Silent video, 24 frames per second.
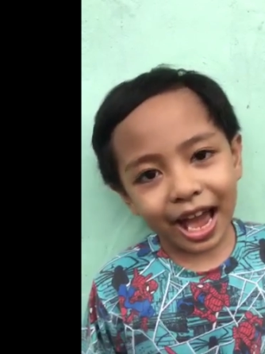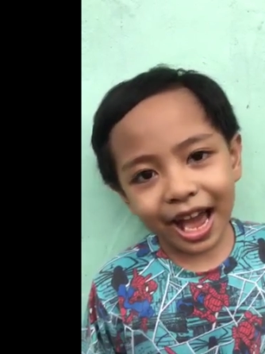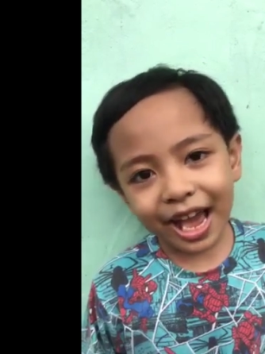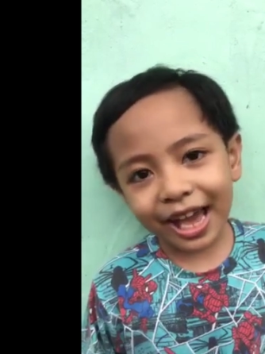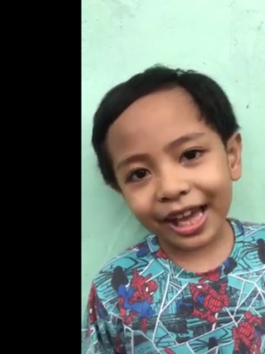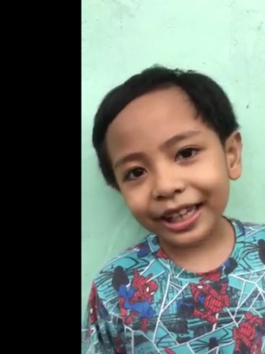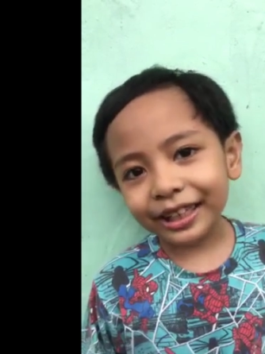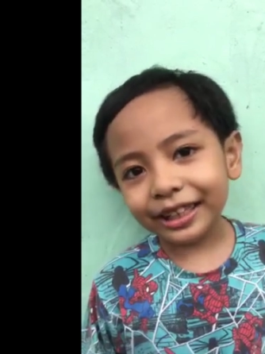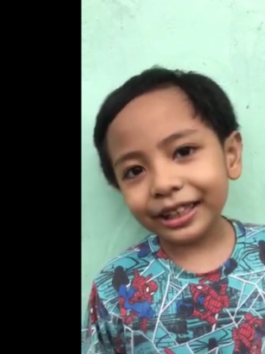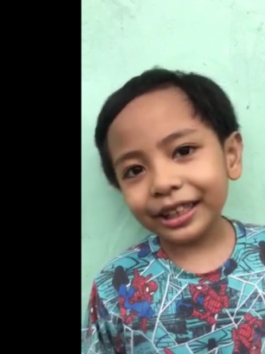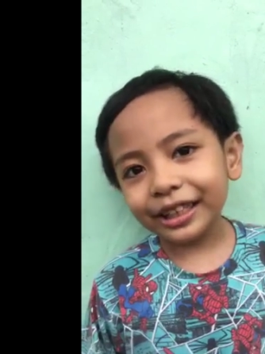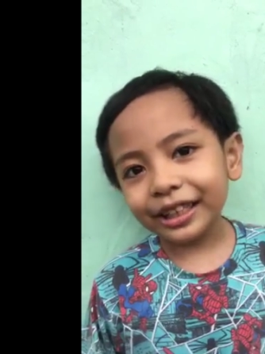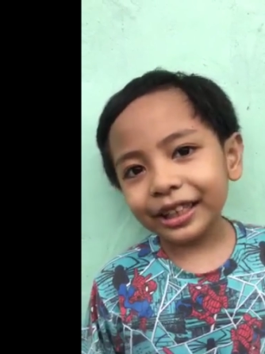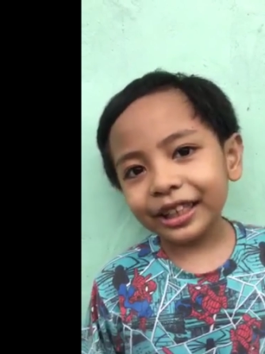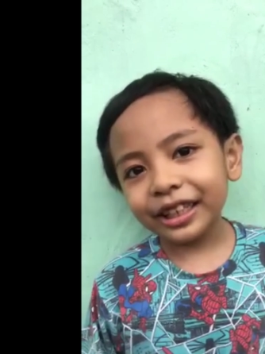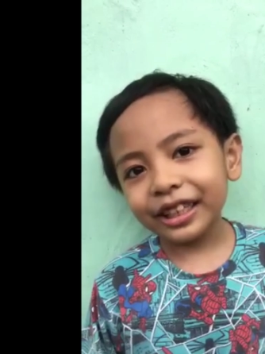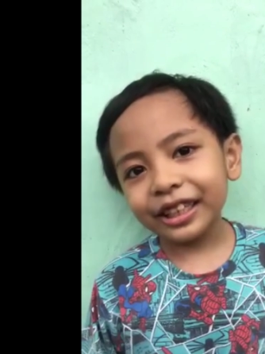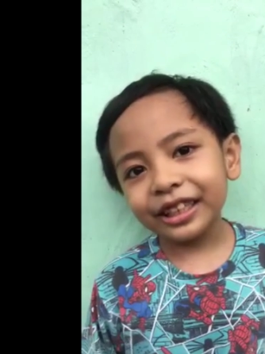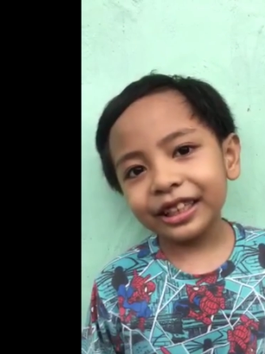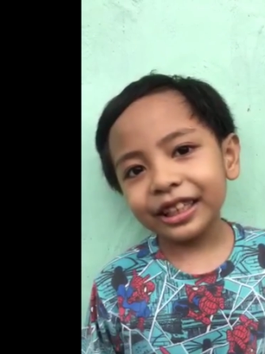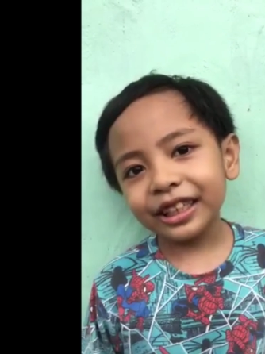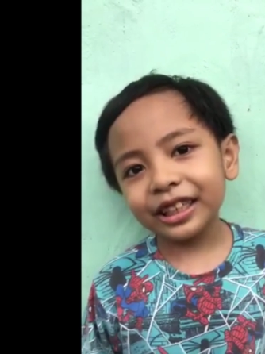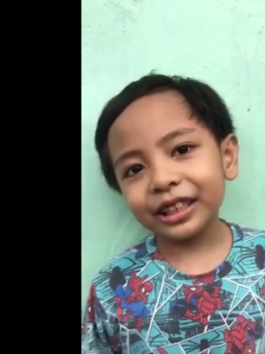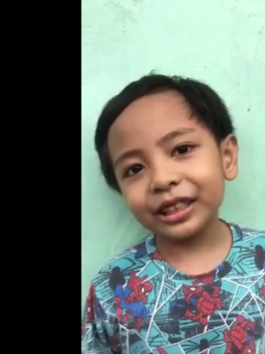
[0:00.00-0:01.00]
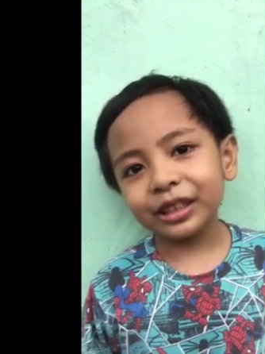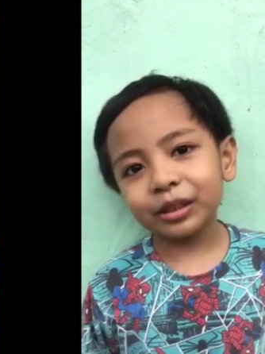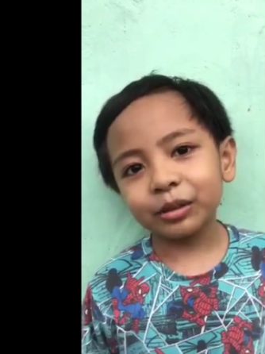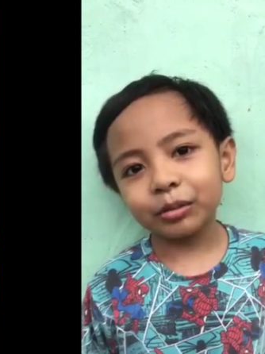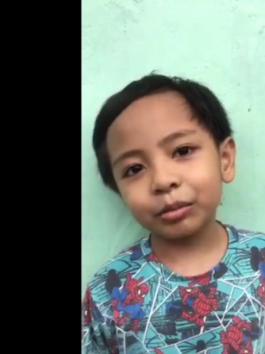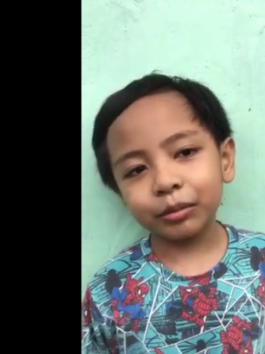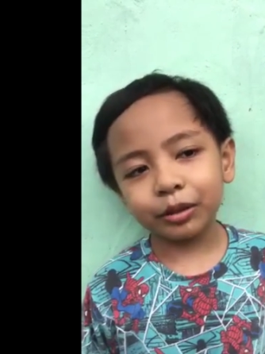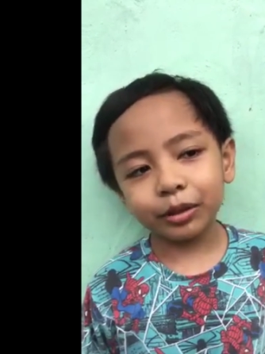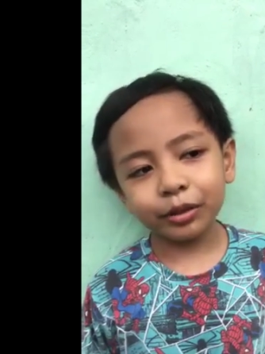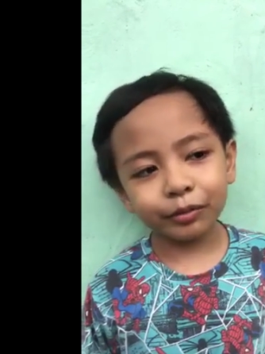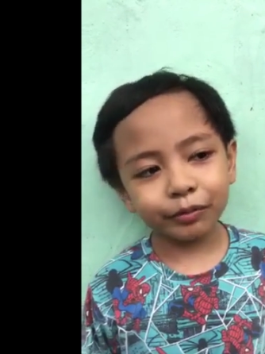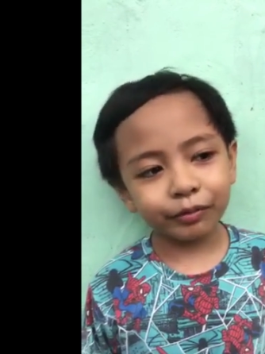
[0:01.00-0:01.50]
And this is
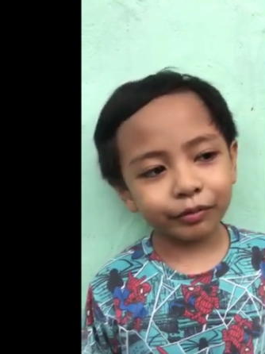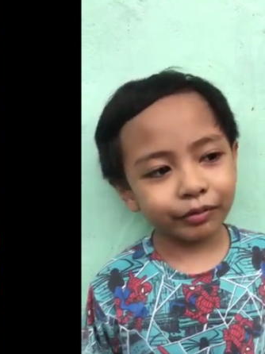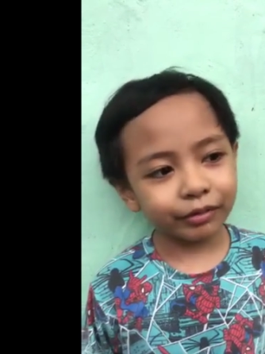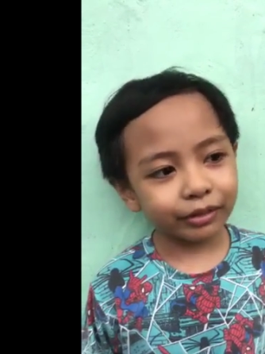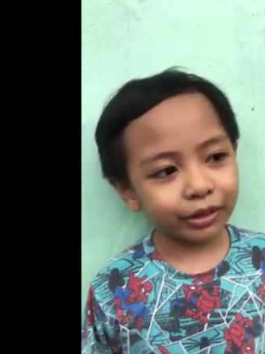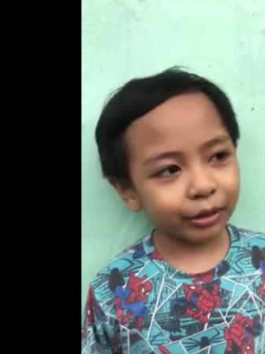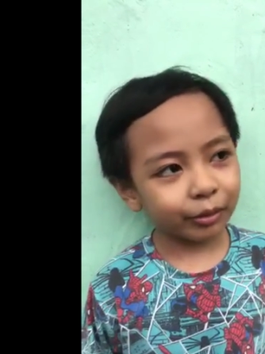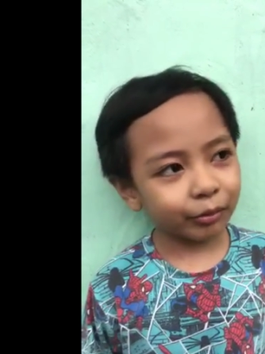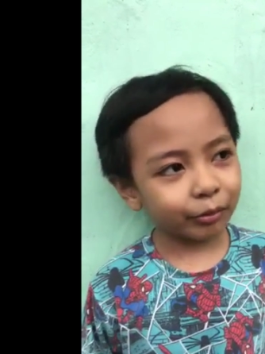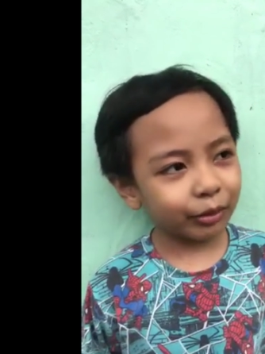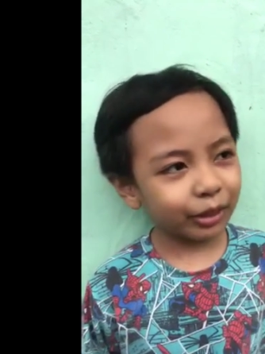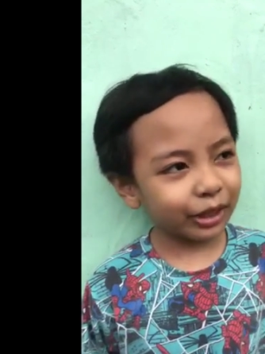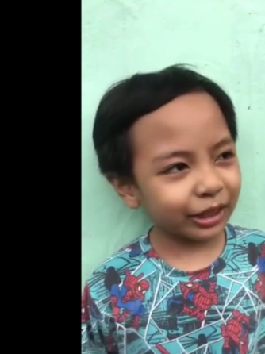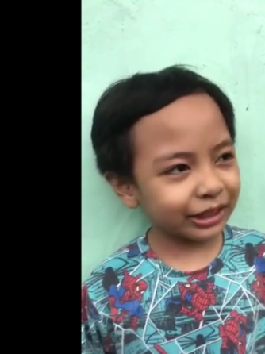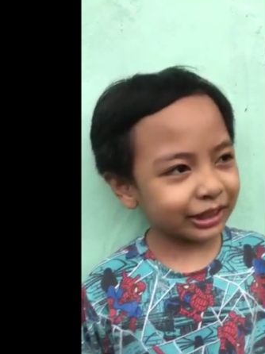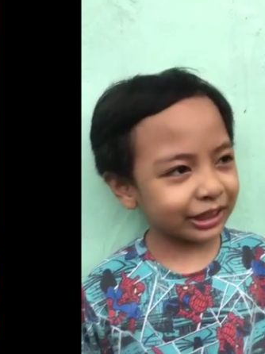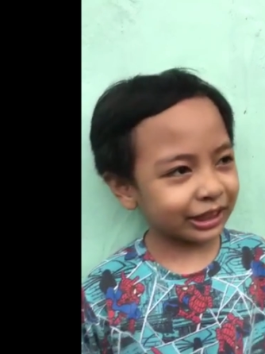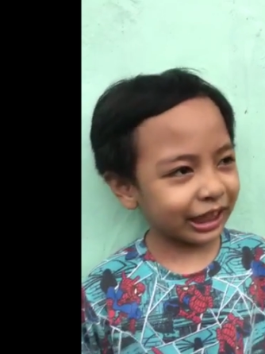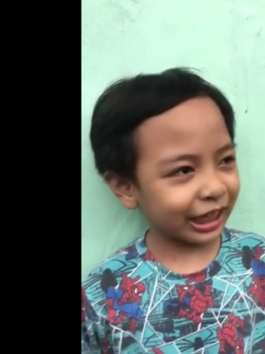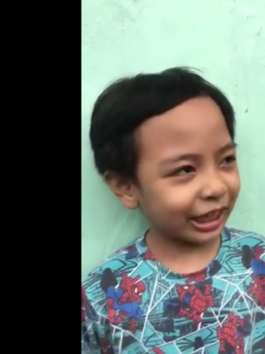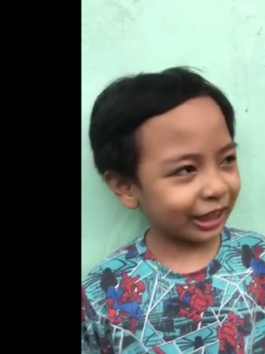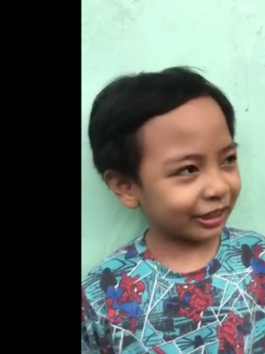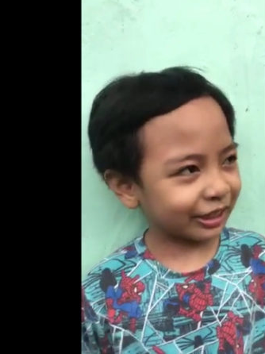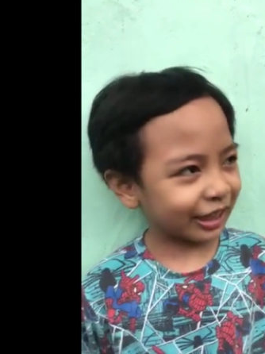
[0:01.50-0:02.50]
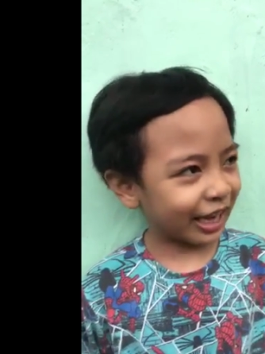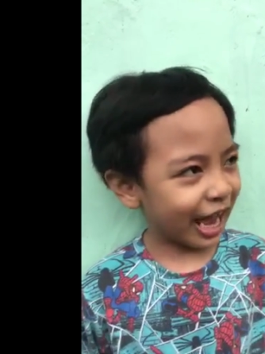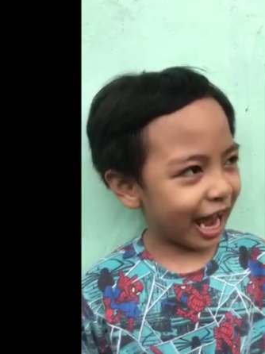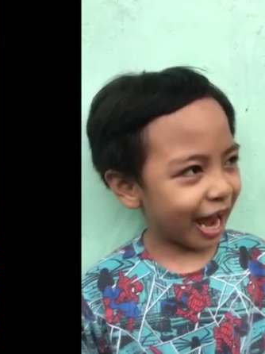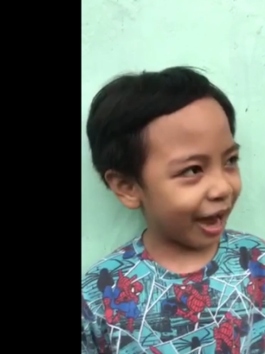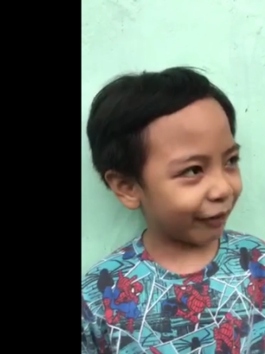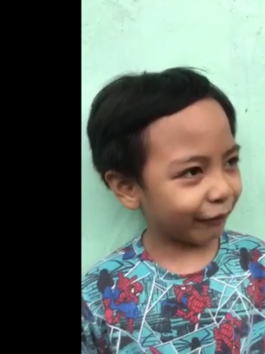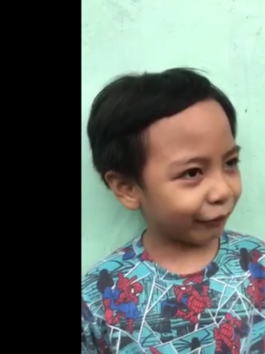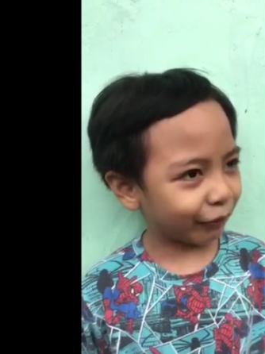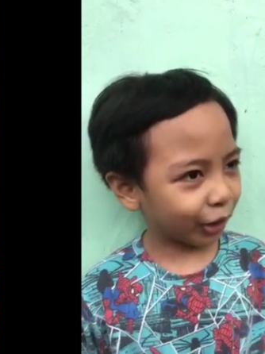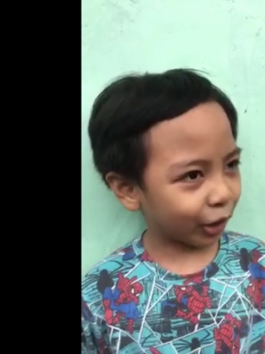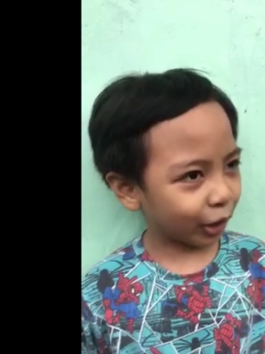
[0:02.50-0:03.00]
one of the worst years
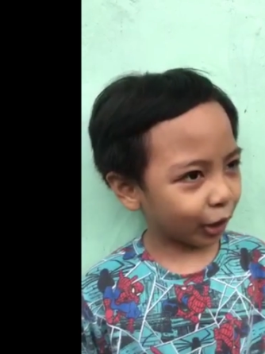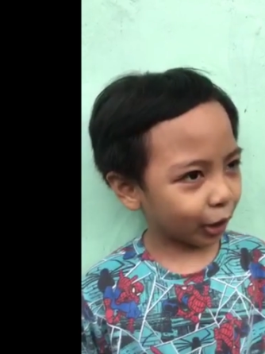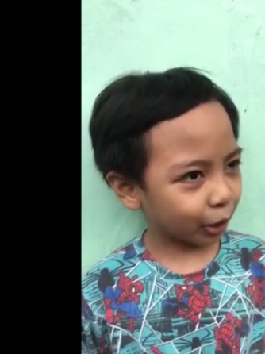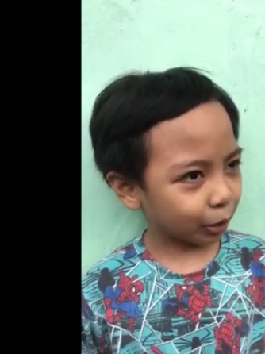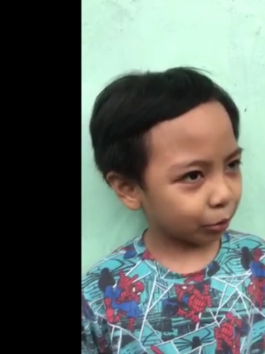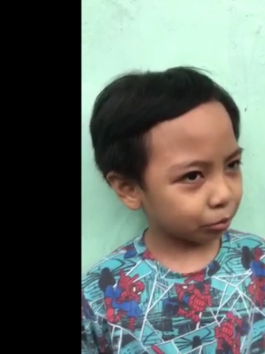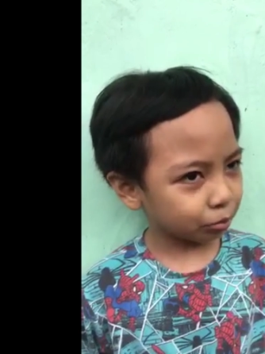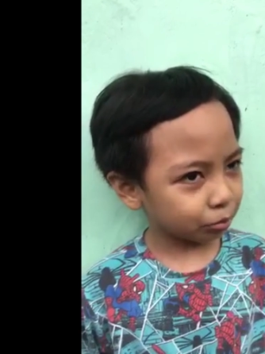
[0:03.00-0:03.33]
ever.